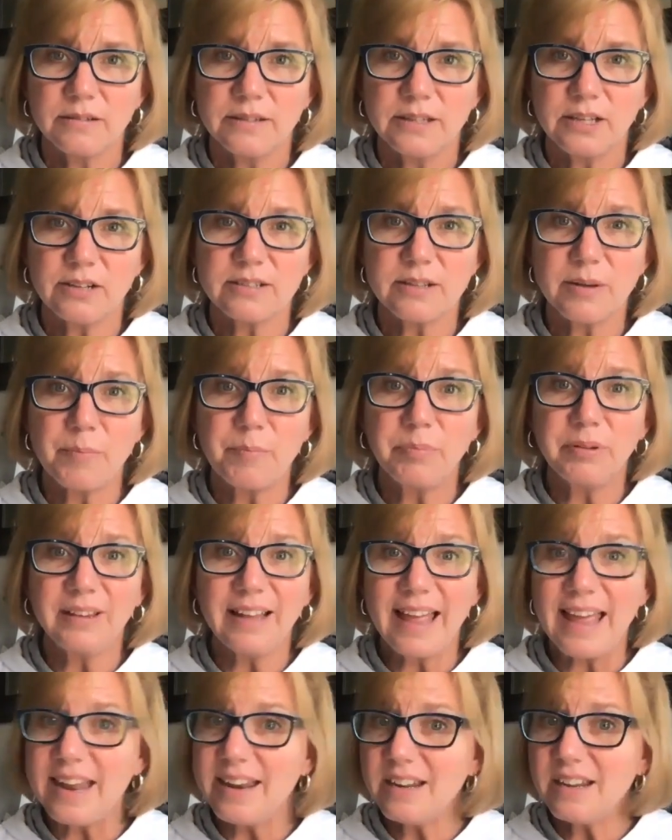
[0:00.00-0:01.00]
There's a
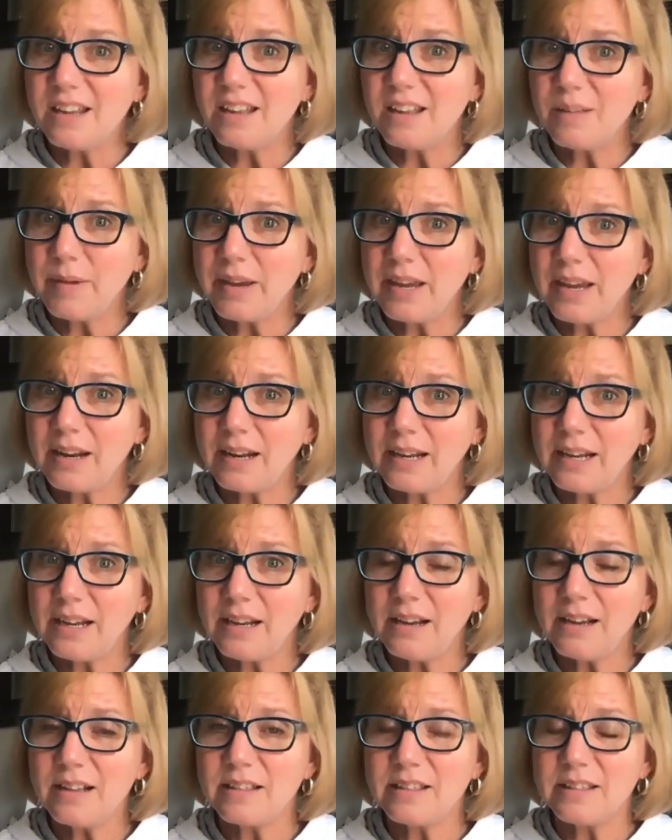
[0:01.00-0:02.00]
blend in the
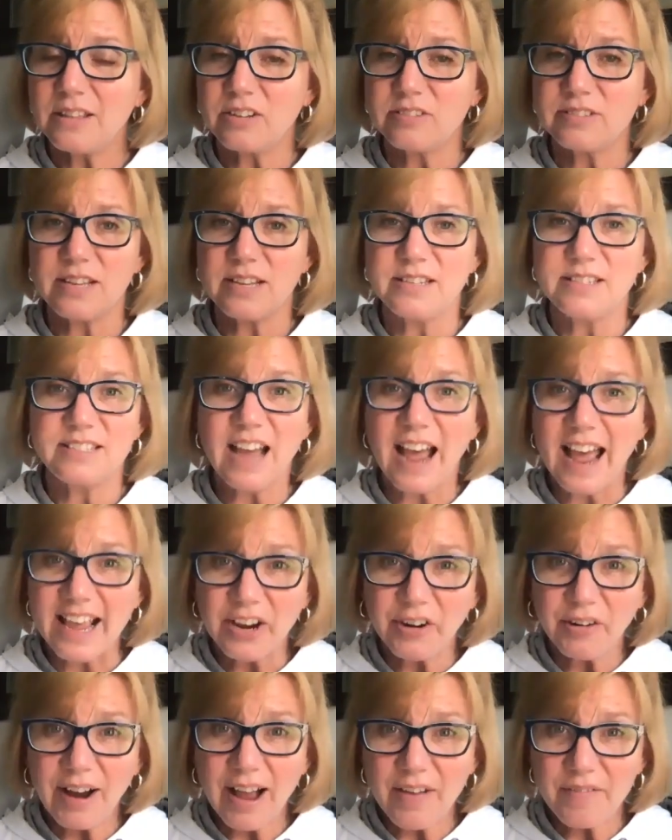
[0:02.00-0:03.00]
beginning. There's a
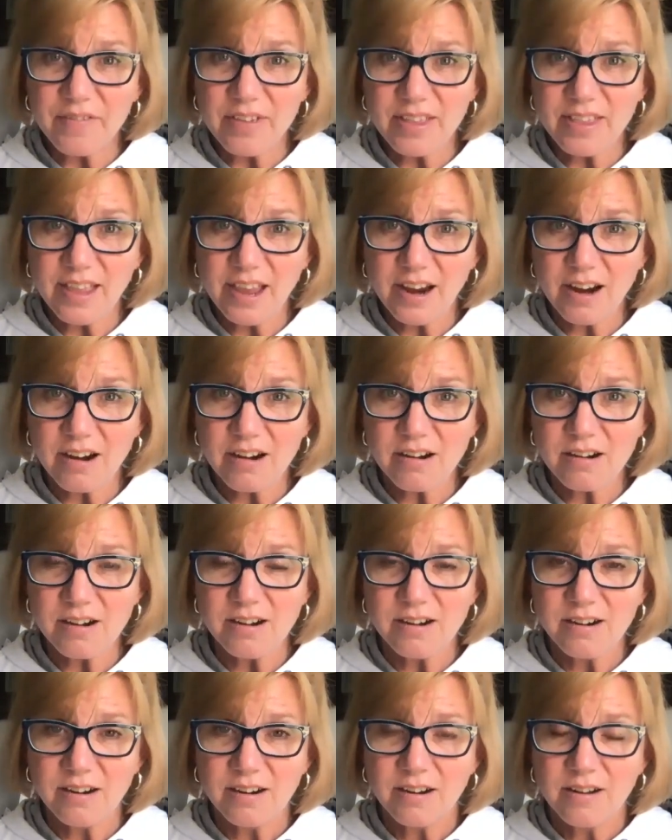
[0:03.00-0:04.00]
digraph in there.
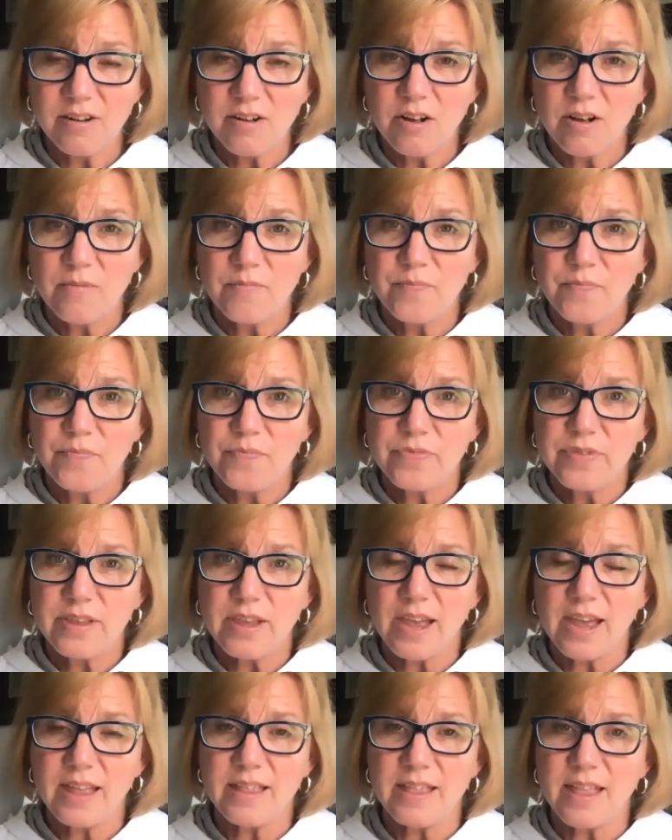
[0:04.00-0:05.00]

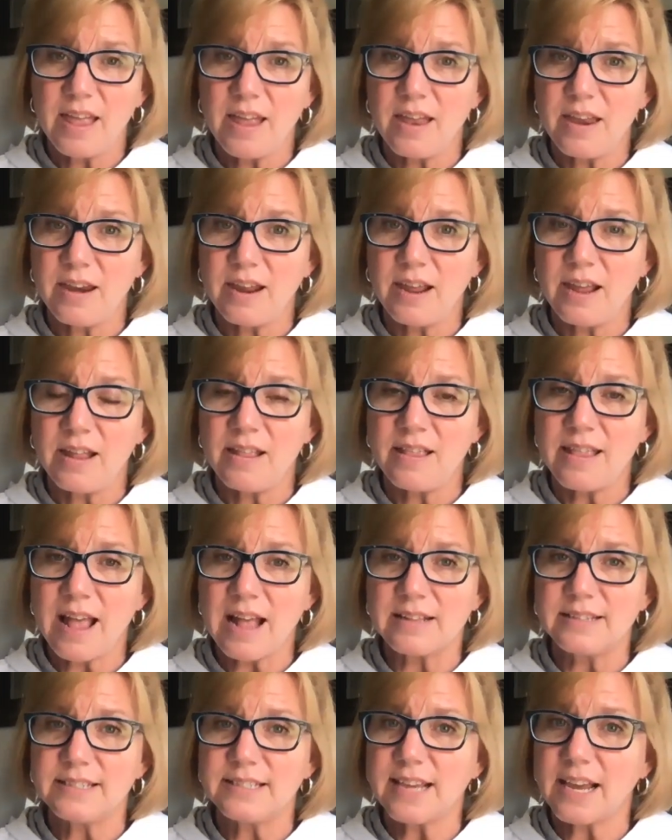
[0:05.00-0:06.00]
And then in
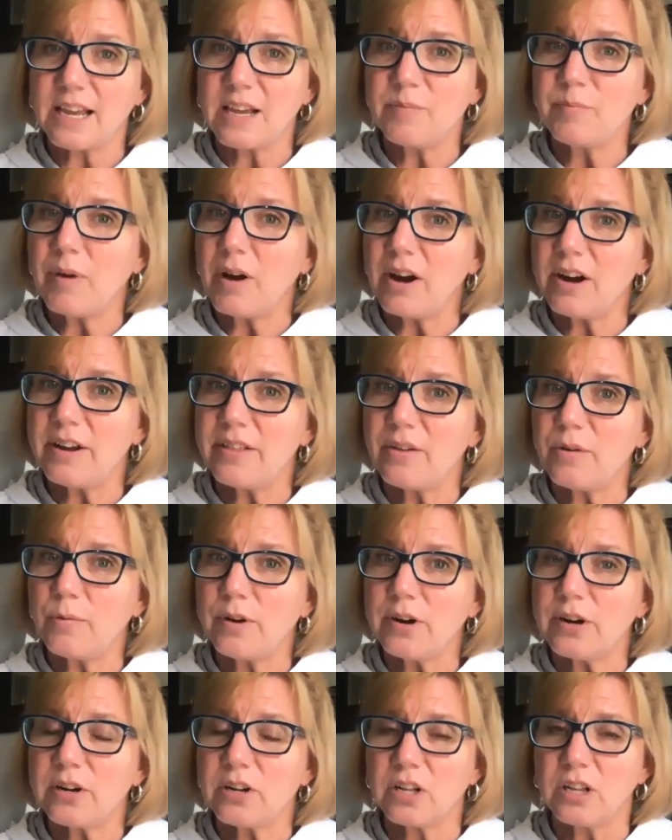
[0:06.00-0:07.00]
that second part of the
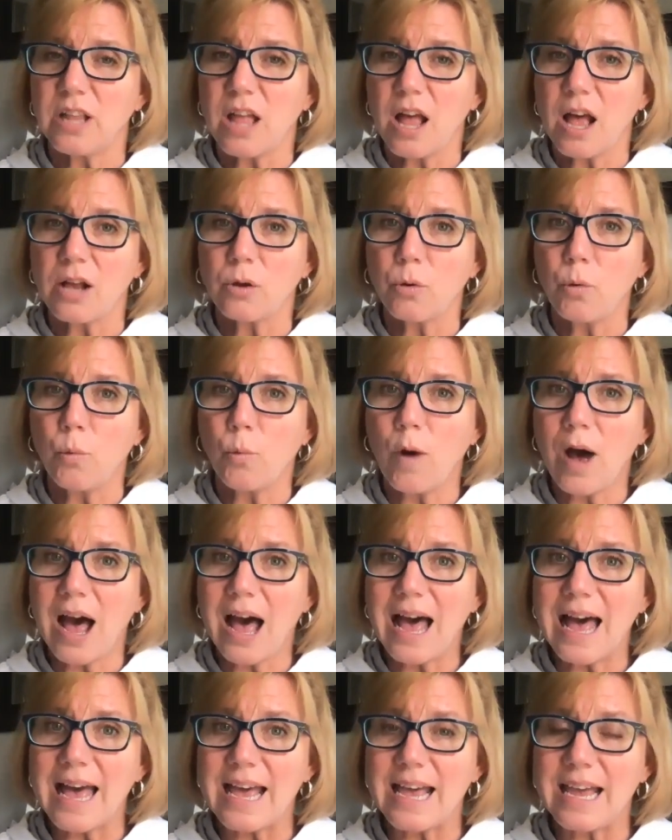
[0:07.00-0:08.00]
word,
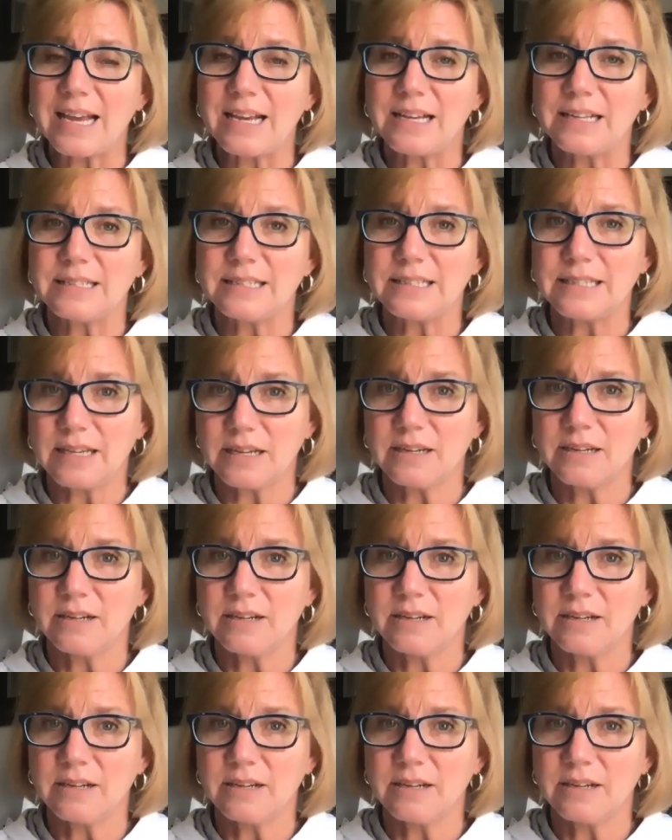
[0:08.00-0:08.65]
clockwise.